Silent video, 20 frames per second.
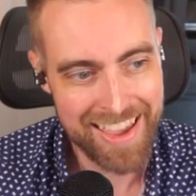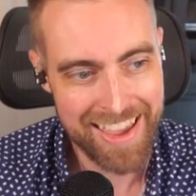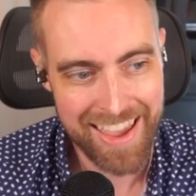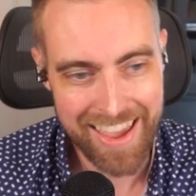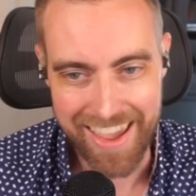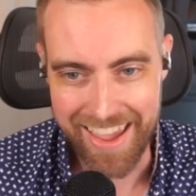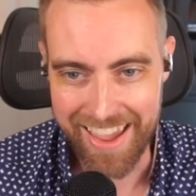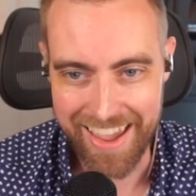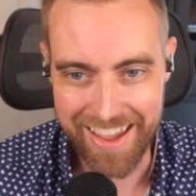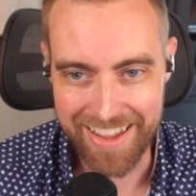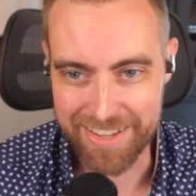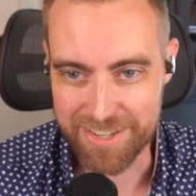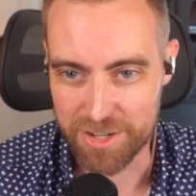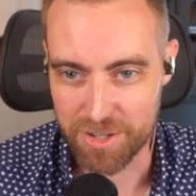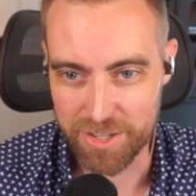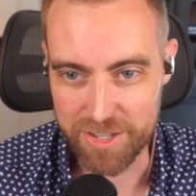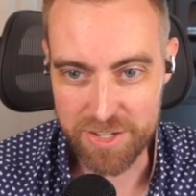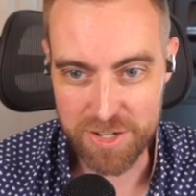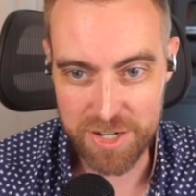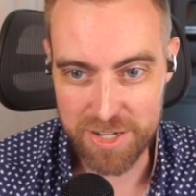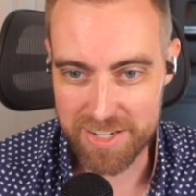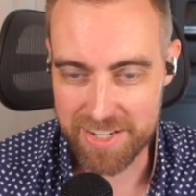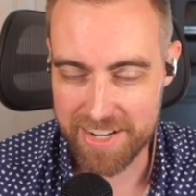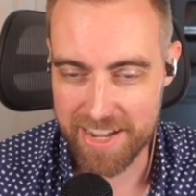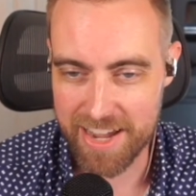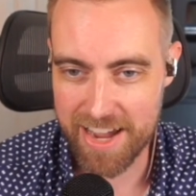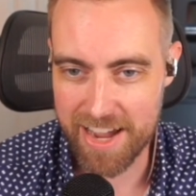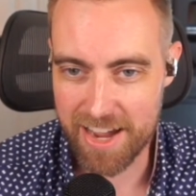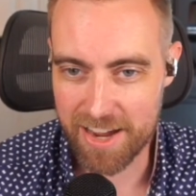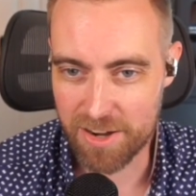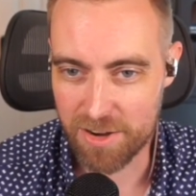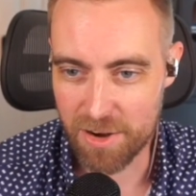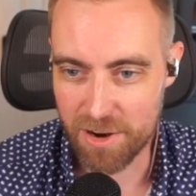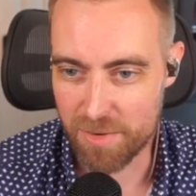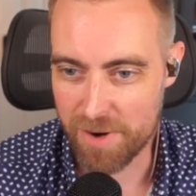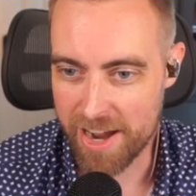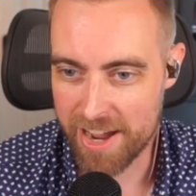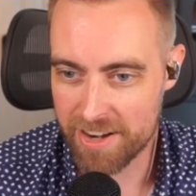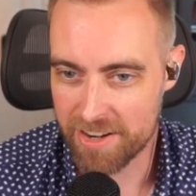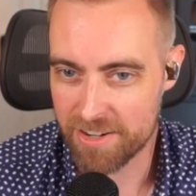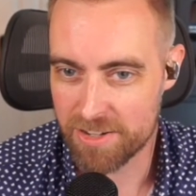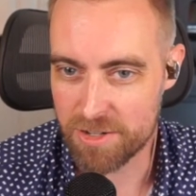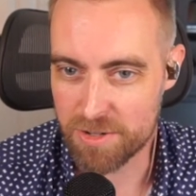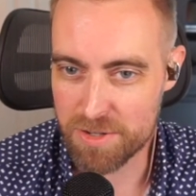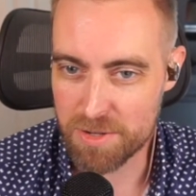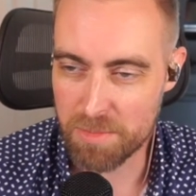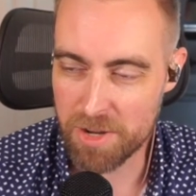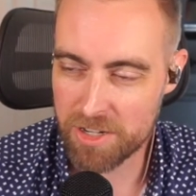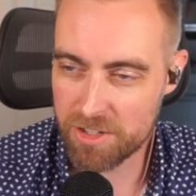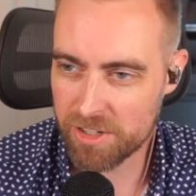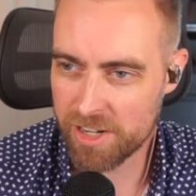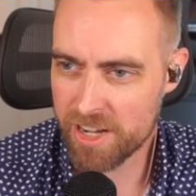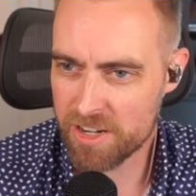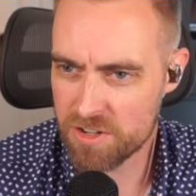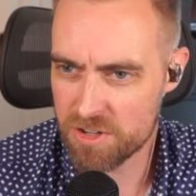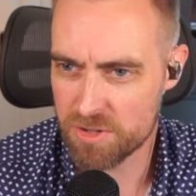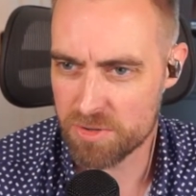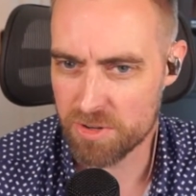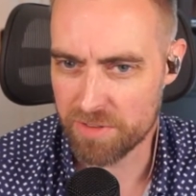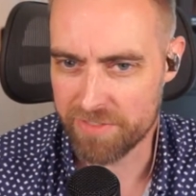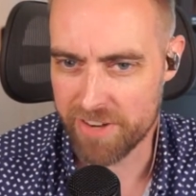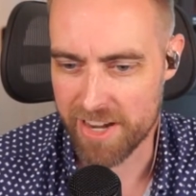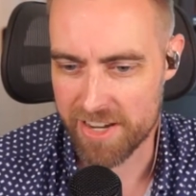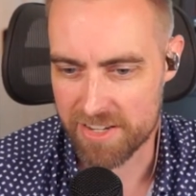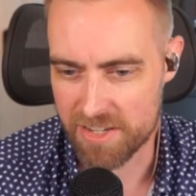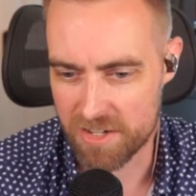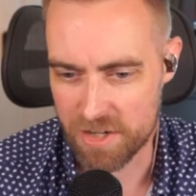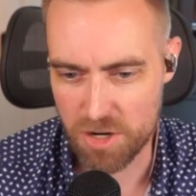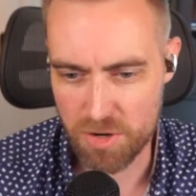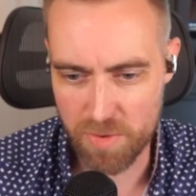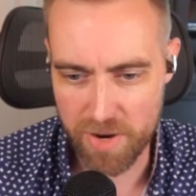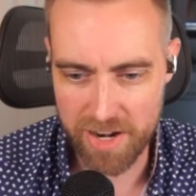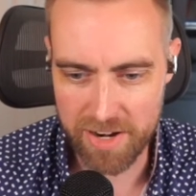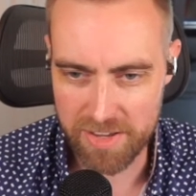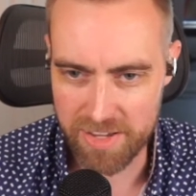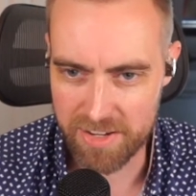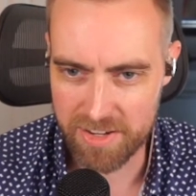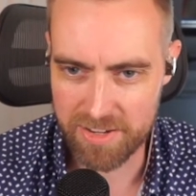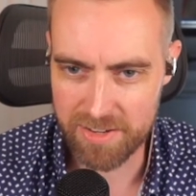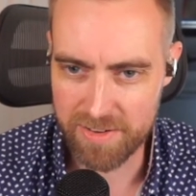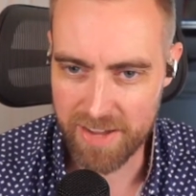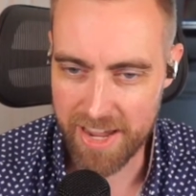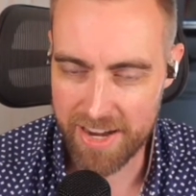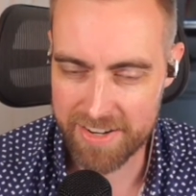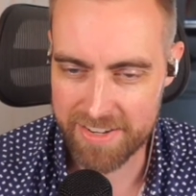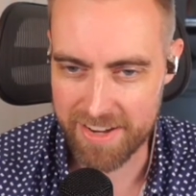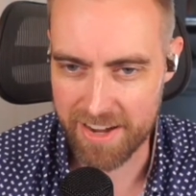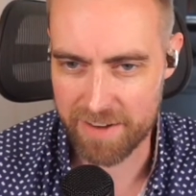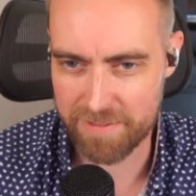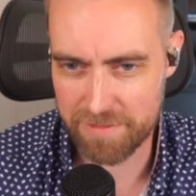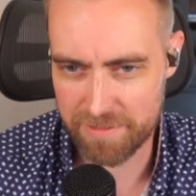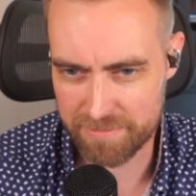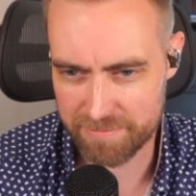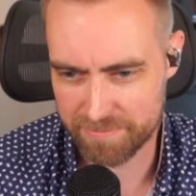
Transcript: And so let's just go around and do some introductions real fast. Joe, why don't you head us off?